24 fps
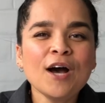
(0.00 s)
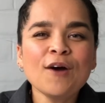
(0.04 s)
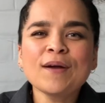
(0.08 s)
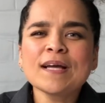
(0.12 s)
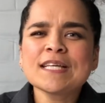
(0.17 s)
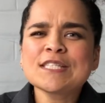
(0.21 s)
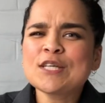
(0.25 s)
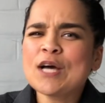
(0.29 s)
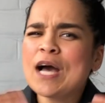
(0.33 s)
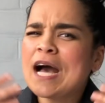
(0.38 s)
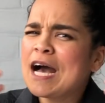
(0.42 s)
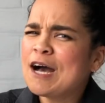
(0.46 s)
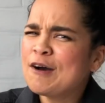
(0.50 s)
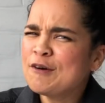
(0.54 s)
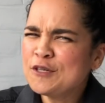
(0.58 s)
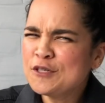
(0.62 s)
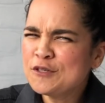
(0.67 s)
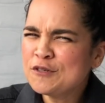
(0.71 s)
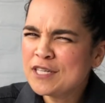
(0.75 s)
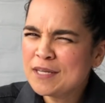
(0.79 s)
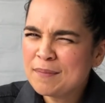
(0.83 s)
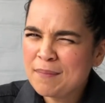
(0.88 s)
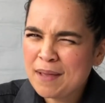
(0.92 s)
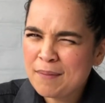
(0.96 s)
Okay, so how do
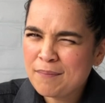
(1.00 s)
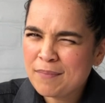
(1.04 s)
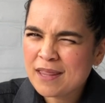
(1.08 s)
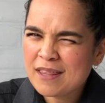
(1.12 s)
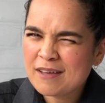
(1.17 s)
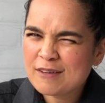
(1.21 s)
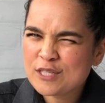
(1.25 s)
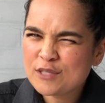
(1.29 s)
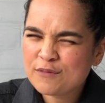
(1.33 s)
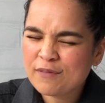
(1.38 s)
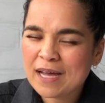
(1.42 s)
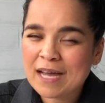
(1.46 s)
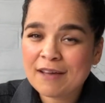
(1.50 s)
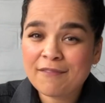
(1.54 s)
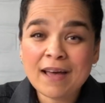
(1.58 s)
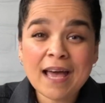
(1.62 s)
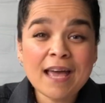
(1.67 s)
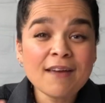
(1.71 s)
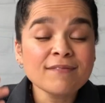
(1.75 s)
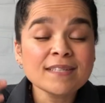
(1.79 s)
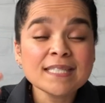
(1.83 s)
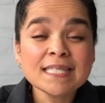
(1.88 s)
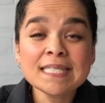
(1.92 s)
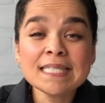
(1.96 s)
you remember those 5? I
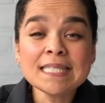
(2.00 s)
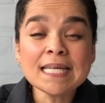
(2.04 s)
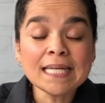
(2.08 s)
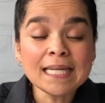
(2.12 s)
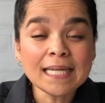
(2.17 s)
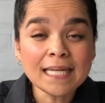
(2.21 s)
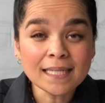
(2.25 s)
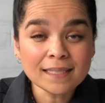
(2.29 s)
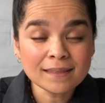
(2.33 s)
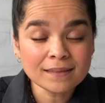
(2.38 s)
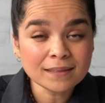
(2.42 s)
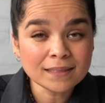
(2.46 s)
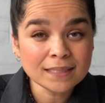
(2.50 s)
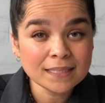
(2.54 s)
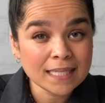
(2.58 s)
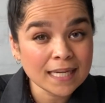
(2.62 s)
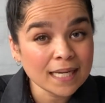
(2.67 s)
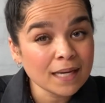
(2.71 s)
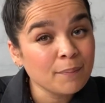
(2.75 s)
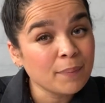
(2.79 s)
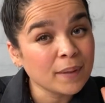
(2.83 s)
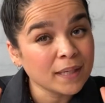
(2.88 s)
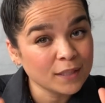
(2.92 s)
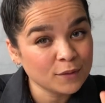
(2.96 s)
have a silly little
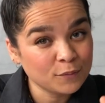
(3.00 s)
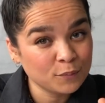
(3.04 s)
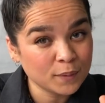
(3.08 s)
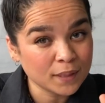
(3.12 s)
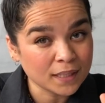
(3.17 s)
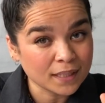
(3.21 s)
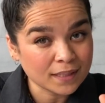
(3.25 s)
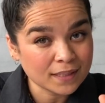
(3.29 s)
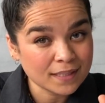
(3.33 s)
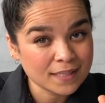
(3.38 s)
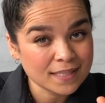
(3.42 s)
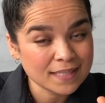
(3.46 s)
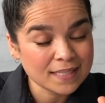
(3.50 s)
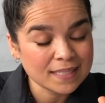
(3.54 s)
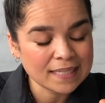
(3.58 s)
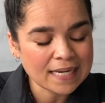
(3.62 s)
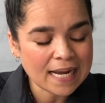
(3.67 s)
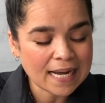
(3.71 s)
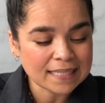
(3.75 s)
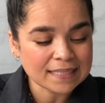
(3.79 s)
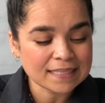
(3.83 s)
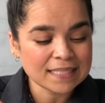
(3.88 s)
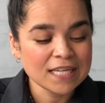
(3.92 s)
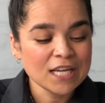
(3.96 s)
trick, but it works,
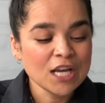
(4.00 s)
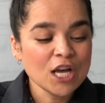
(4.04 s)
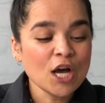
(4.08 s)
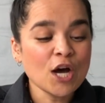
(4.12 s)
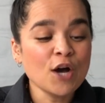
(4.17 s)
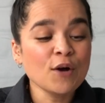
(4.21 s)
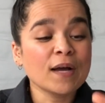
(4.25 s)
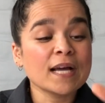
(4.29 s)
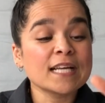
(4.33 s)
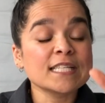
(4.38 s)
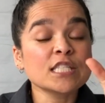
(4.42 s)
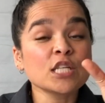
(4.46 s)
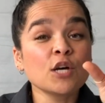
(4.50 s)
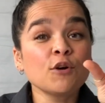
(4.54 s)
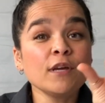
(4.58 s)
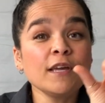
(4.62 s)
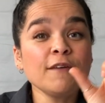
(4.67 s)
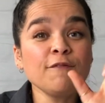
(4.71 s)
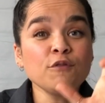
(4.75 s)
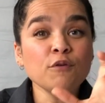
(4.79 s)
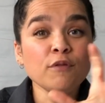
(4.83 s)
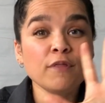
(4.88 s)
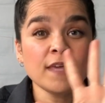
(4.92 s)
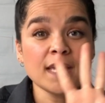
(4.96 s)
right? Okay, so
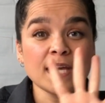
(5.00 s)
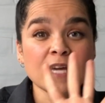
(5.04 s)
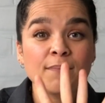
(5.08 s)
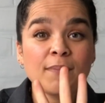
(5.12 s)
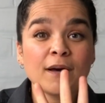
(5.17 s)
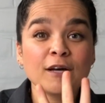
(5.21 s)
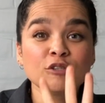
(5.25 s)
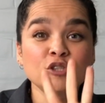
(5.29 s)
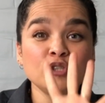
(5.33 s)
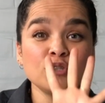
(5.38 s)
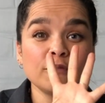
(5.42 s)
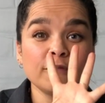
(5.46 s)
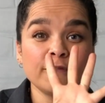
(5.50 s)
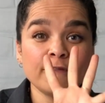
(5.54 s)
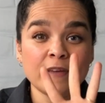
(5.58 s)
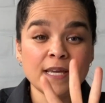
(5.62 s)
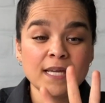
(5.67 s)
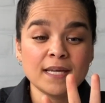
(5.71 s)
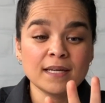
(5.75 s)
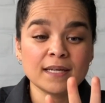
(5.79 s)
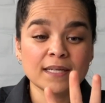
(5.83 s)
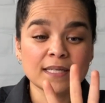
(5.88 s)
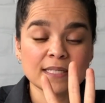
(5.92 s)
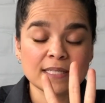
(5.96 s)
if you think about your
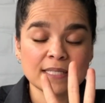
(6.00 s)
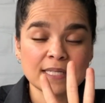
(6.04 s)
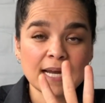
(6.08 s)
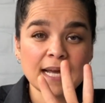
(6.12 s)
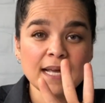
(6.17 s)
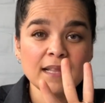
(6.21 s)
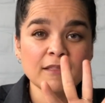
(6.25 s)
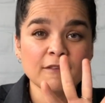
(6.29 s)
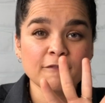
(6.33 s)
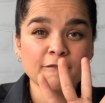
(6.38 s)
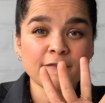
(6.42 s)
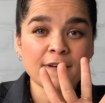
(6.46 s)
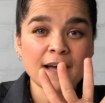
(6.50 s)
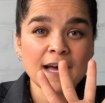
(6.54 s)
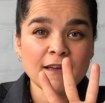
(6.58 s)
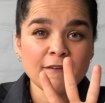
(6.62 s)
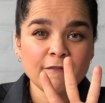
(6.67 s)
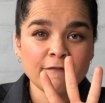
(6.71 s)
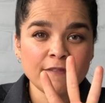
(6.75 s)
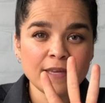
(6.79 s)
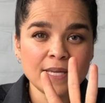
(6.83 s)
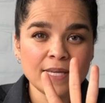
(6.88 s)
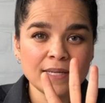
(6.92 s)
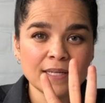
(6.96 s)
fingers, right? The 5
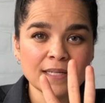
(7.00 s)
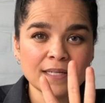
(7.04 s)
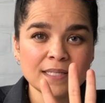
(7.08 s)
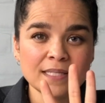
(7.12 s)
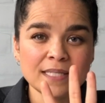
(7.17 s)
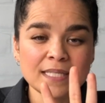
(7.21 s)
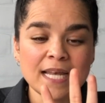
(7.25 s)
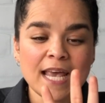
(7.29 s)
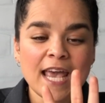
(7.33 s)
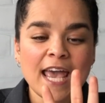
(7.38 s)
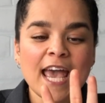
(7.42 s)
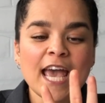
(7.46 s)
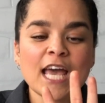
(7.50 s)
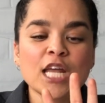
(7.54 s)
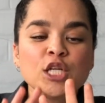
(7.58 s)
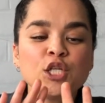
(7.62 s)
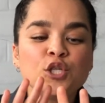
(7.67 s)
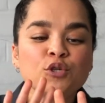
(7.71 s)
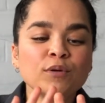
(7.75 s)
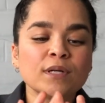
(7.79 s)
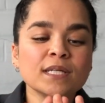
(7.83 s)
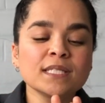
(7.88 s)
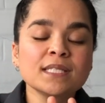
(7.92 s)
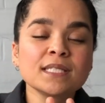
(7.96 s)
fingers, and
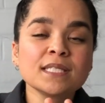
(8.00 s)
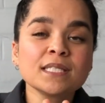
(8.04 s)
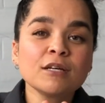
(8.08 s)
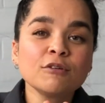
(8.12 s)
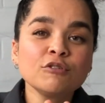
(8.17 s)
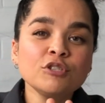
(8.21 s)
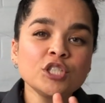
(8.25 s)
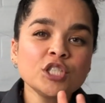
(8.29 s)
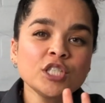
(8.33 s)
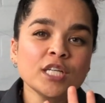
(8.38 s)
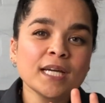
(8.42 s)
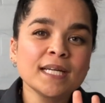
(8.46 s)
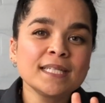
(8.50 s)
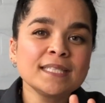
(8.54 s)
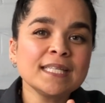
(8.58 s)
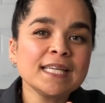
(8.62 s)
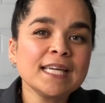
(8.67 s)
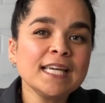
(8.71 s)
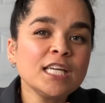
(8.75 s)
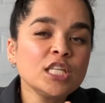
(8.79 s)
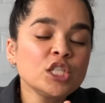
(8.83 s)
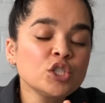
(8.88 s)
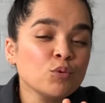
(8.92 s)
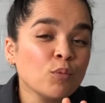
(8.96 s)
you associate
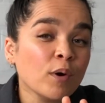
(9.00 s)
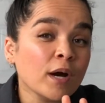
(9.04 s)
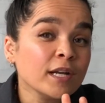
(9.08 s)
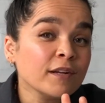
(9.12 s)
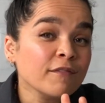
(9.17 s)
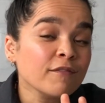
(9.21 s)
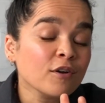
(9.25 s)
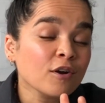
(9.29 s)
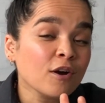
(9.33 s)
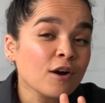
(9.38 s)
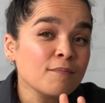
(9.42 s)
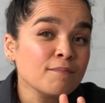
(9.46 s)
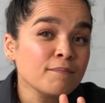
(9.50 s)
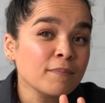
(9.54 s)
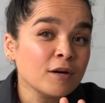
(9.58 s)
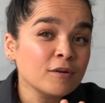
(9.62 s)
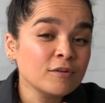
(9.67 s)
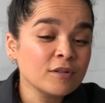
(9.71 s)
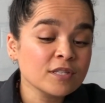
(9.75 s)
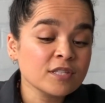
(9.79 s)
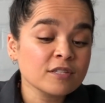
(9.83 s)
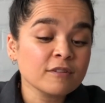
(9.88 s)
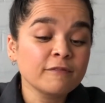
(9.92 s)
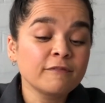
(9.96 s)
each one of the
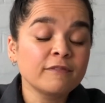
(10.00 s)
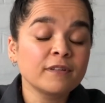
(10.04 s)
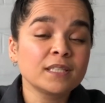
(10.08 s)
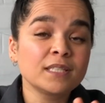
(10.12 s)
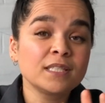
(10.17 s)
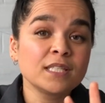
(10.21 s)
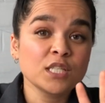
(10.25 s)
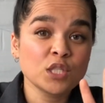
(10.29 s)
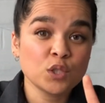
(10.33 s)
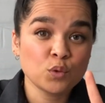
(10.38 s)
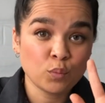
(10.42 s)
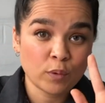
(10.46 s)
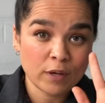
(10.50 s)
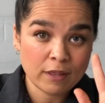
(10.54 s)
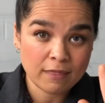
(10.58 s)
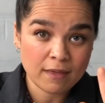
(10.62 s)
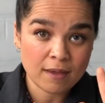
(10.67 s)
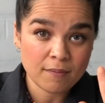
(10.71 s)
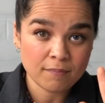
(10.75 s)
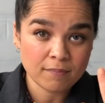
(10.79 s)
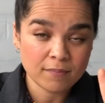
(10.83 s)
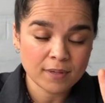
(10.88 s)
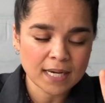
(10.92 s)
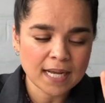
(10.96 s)
components of fitness with
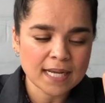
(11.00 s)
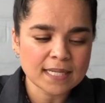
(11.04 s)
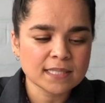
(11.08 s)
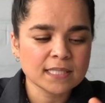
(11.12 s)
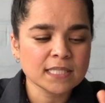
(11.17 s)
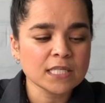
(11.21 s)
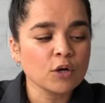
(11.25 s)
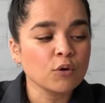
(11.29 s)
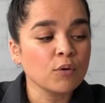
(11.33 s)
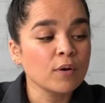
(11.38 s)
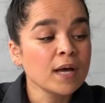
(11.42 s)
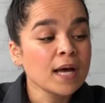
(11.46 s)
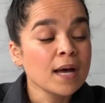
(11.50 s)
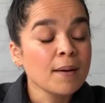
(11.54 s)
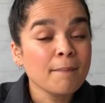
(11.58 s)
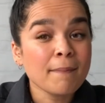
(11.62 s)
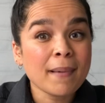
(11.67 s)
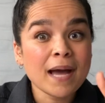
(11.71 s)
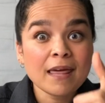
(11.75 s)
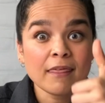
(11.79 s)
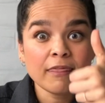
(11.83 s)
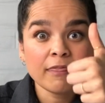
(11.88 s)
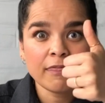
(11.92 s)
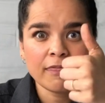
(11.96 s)
it, right? So
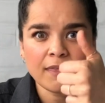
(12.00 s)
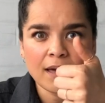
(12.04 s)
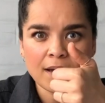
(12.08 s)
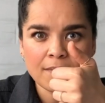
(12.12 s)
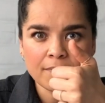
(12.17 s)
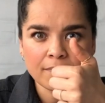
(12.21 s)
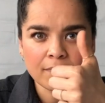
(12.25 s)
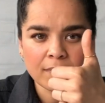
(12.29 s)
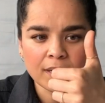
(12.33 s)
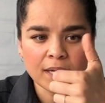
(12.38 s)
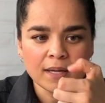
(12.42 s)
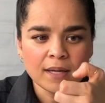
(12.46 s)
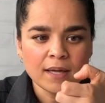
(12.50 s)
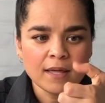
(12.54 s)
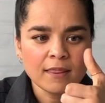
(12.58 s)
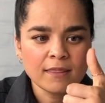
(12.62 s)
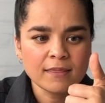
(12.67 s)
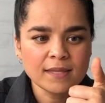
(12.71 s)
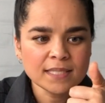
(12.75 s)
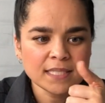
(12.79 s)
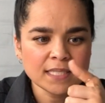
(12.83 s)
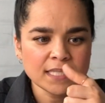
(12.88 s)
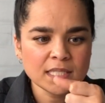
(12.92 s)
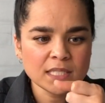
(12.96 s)
my thumb,
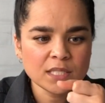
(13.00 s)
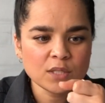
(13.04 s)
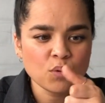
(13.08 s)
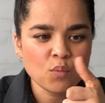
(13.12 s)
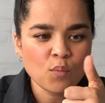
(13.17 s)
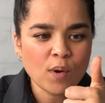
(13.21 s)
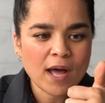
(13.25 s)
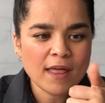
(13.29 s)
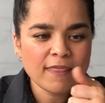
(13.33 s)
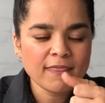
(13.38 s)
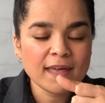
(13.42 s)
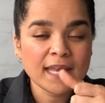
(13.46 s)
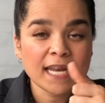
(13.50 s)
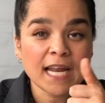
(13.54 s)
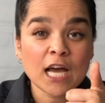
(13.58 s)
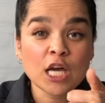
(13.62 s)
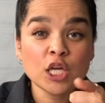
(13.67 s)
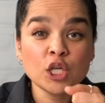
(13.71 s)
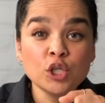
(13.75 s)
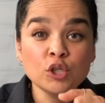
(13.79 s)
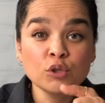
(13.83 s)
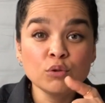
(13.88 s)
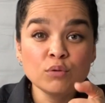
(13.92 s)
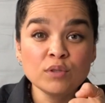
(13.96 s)
this is the one that
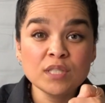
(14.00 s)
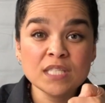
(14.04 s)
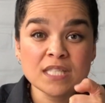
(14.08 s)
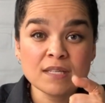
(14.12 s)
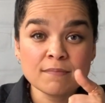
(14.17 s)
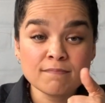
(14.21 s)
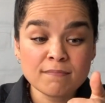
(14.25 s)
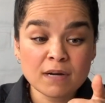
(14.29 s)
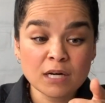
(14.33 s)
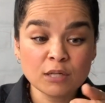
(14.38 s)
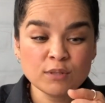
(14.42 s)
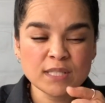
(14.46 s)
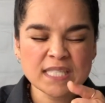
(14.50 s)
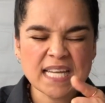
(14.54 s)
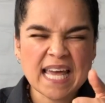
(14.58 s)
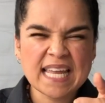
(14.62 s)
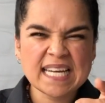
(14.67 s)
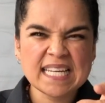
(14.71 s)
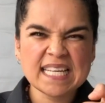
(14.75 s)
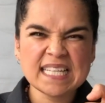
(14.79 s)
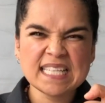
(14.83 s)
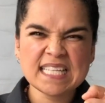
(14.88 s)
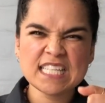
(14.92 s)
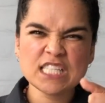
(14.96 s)
I use the most, and
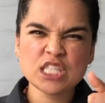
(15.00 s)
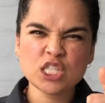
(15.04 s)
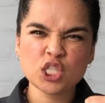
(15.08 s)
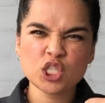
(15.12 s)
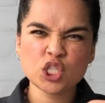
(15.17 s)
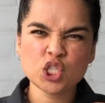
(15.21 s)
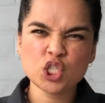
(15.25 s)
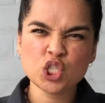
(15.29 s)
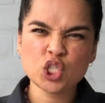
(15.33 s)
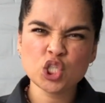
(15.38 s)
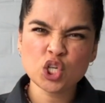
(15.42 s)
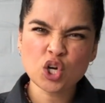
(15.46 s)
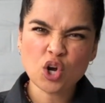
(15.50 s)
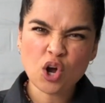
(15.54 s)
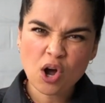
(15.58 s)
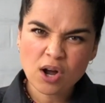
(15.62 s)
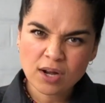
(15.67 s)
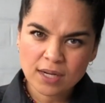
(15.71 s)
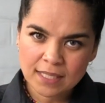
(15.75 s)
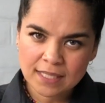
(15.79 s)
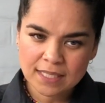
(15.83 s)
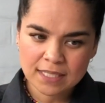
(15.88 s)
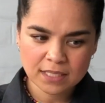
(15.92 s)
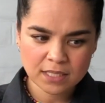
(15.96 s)
it is the
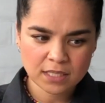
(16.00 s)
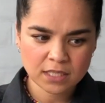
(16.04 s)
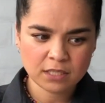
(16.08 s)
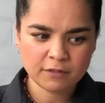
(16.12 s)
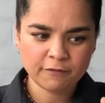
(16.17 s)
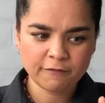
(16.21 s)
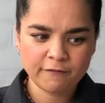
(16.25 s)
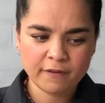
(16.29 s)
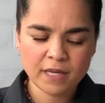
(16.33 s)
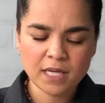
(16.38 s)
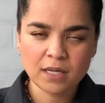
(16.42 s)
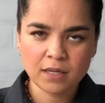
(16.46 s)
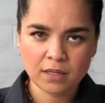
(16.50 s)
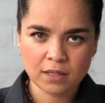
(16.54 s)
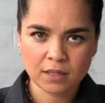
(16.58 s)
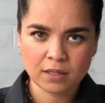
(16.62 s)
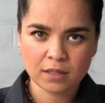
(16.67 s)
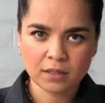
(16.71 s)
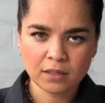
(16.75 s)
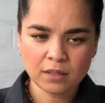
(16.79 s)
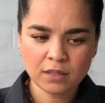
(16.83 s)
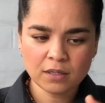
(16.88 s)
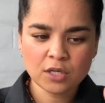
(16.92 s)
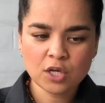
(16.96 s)
strongest
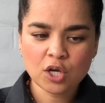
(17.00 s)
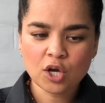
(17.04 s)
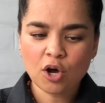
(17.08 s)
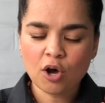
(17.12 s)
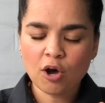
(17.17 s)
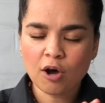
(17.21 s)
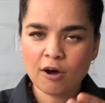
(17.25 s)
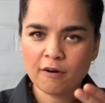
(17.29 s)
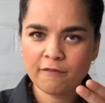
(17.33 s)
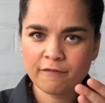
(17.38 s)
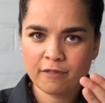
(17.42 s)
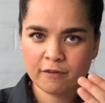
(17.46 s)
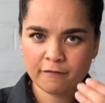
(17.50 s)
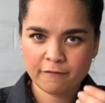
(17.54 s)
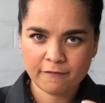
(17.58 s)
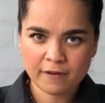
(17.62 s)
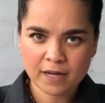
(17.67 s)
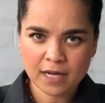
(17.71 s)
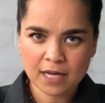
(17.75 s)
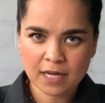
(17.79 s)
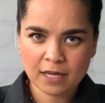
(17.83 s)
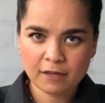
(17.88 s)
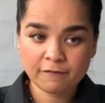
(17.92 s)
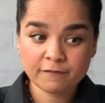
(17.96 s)
finger of the
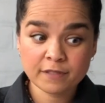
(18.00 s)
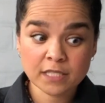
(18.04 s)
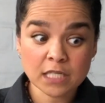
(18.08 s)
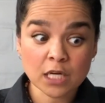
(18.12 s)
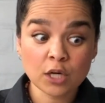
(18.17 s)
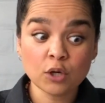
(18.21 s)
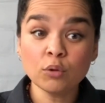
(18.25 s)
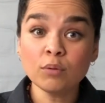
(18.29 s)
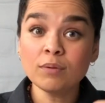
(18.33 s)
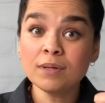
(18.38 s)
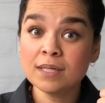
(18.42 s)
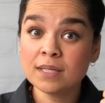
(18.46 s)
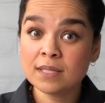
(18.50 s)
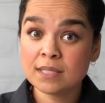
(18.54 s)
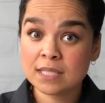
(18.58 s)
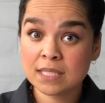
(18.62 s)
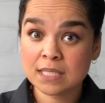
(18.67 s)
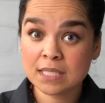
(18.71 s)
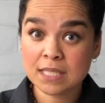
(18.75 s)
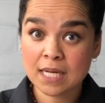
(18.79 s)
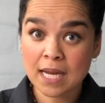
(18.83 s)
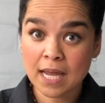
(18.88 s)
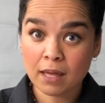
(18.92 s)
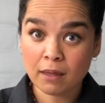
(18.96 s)
5, so
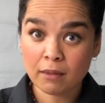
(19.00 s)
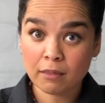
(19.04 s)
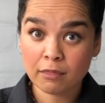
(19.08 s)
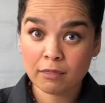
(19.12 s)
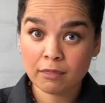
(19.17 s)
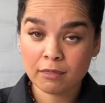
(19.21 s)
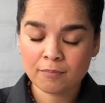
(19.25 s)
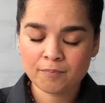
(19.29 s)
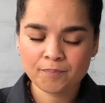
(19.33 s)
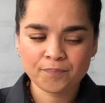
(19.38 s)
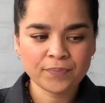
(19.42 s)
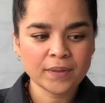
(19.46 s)
strength.